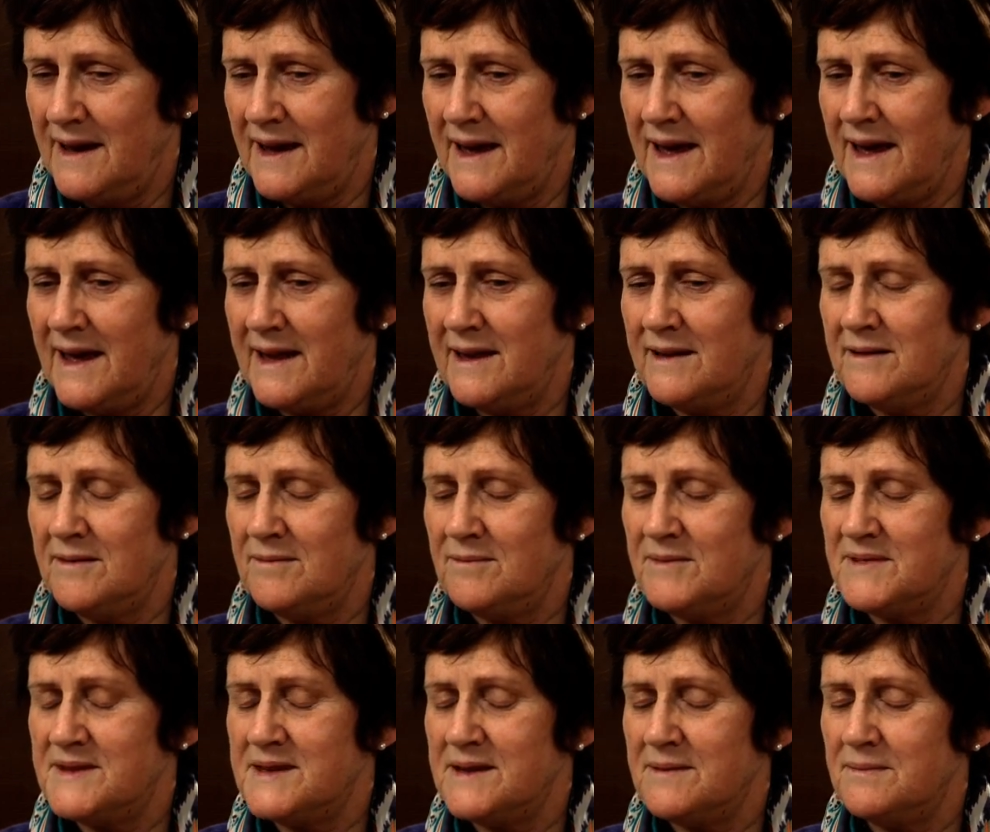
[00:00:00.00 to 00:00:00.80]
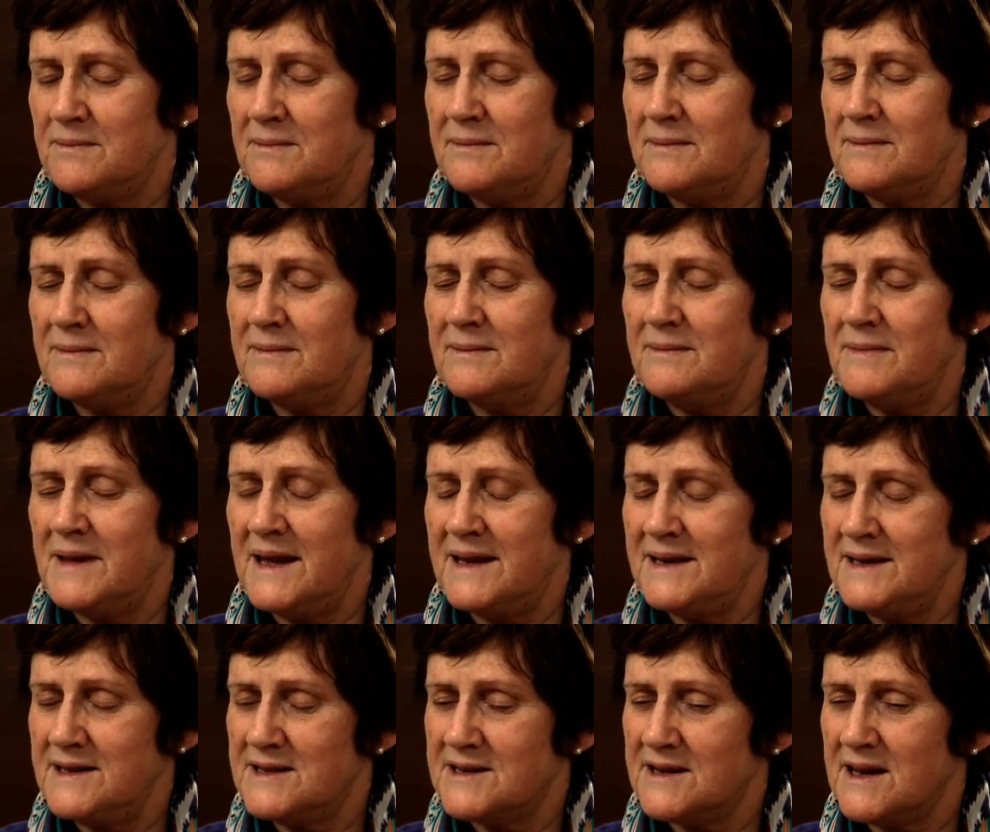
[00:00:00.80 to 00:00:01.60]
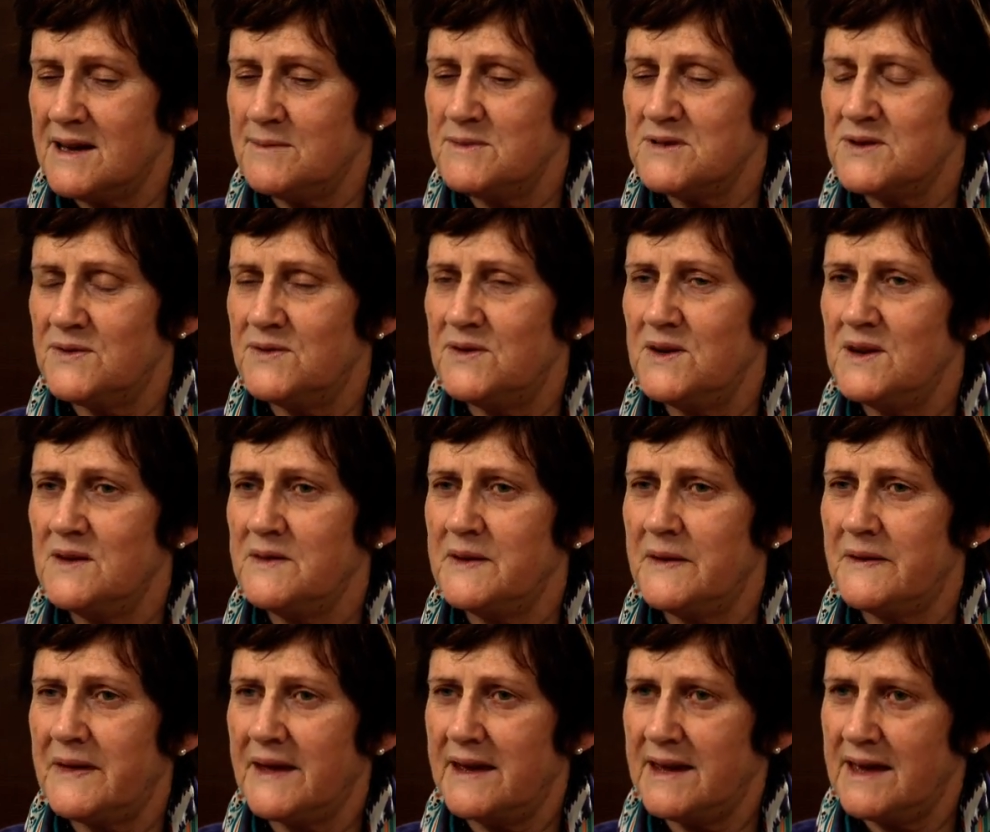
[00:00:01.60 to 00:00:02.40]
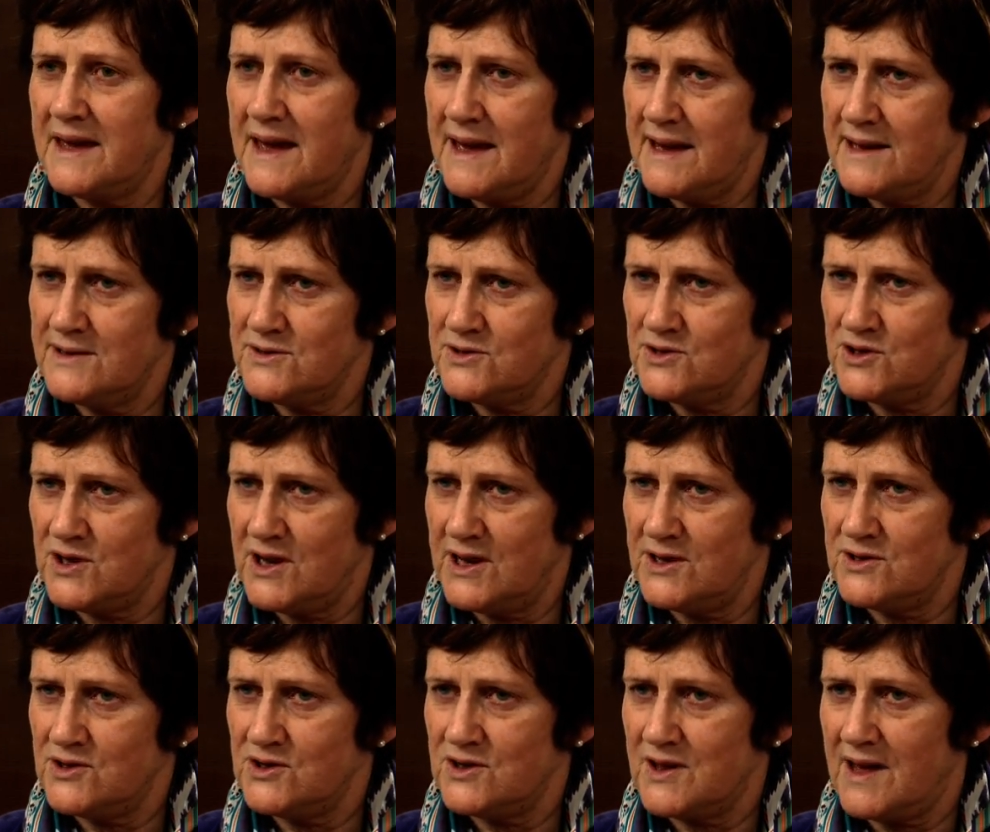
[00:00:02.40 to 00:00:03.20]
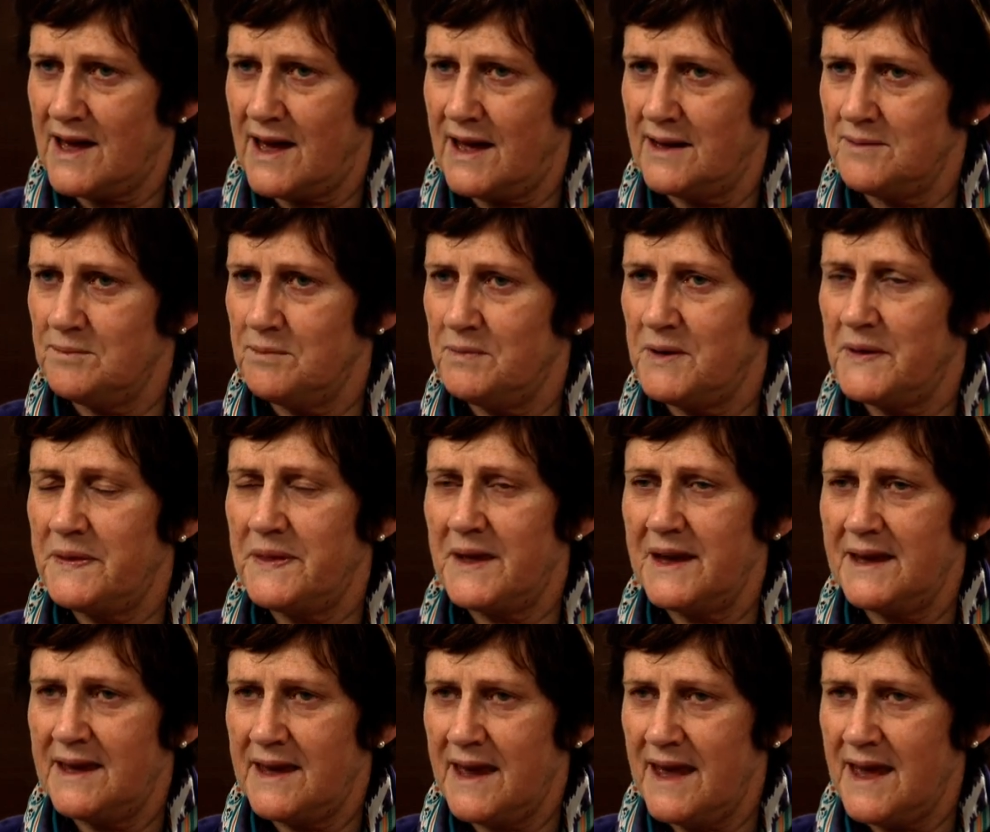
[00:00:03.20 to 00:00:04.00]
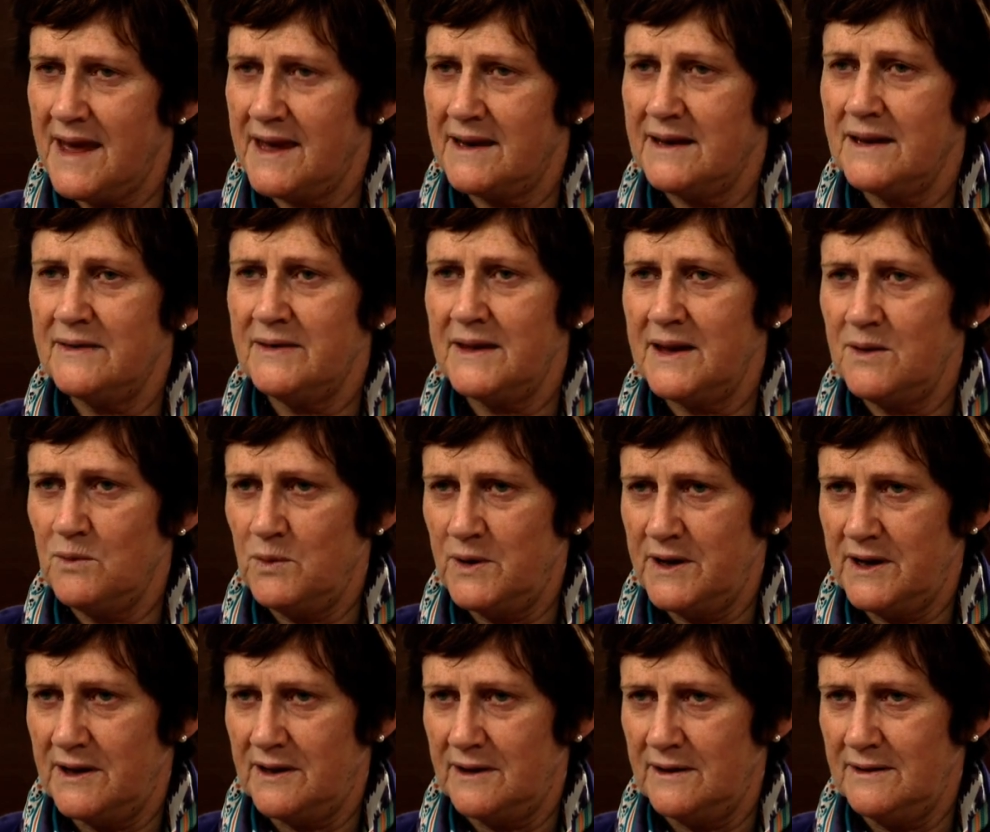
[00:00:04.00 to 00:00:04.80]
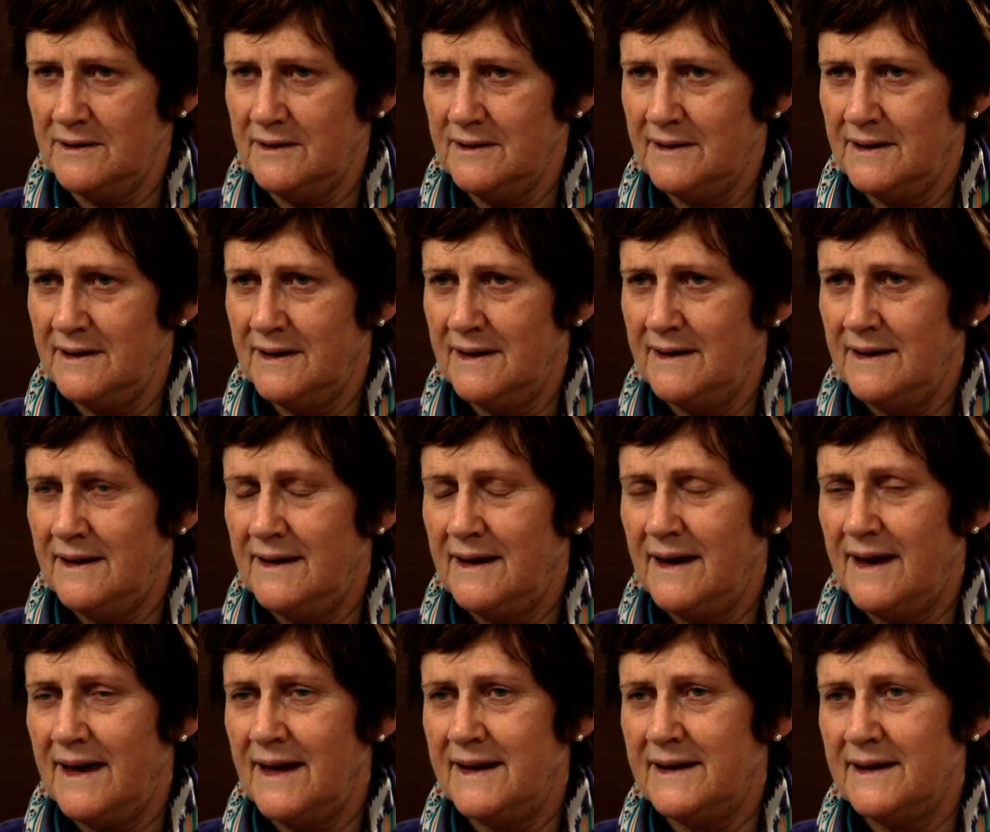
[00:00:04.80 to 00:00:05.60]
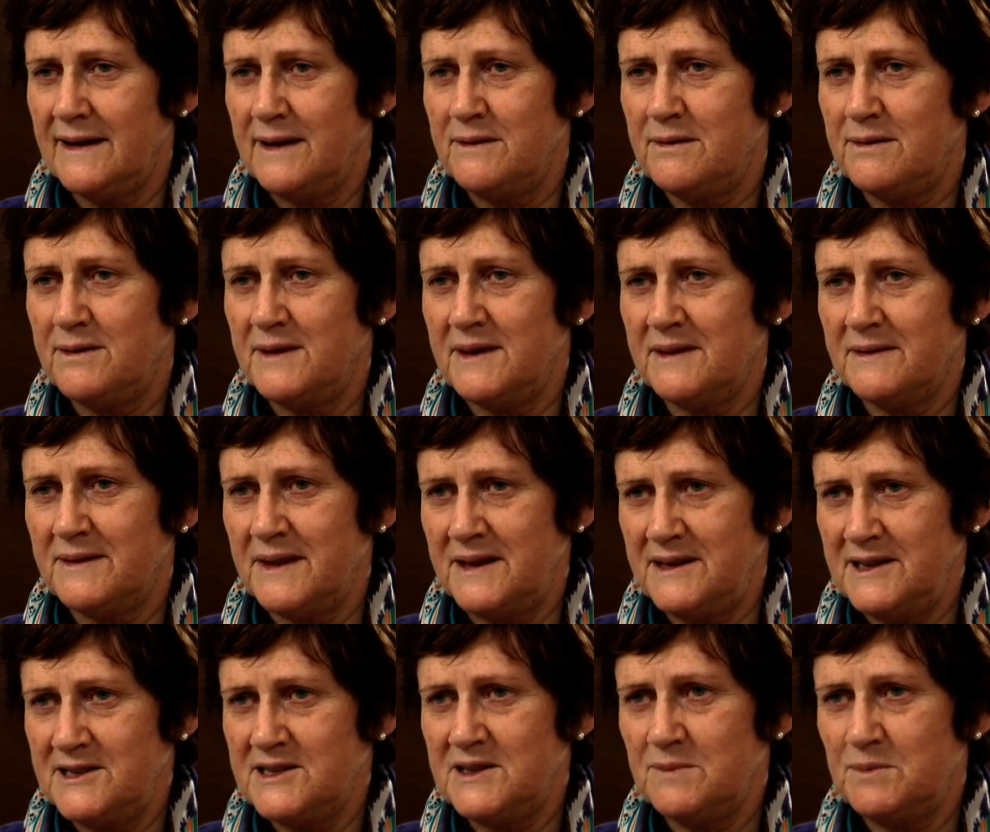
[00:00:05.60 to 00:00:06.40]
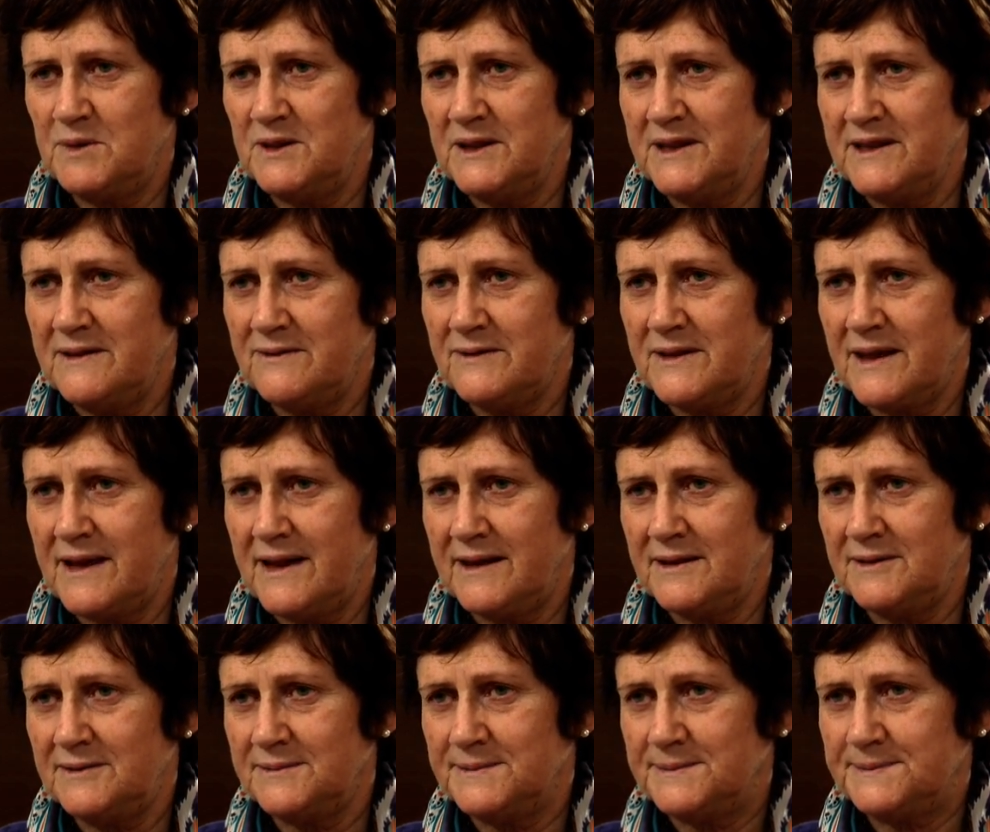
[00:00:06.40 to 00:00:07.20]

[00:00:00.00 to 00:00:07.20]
and many times feel that they can't change that, but they can and they will. And I think they need to believe that.